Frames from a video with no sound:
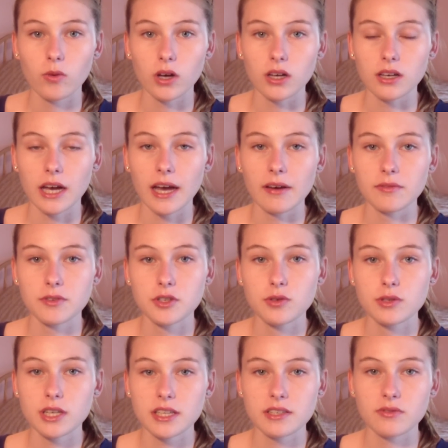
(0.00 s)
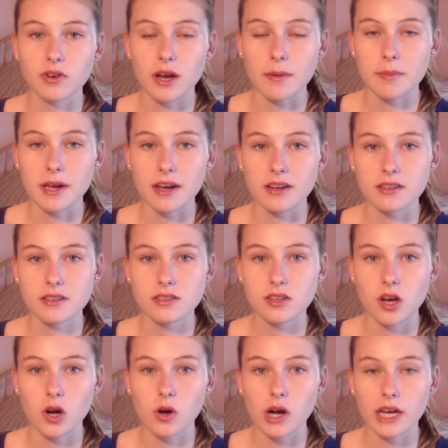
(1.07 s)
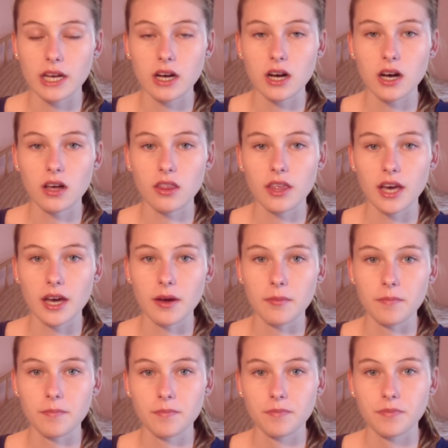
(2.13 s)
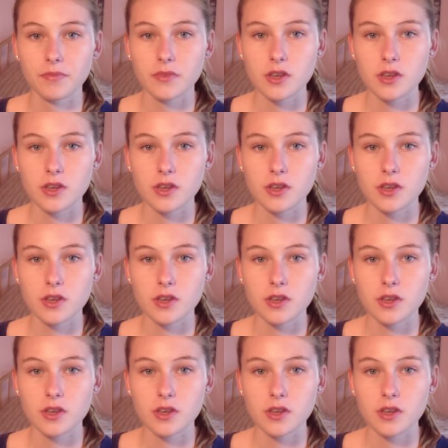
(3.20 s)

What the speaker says: Well, I have two sets of grandparents, so I call them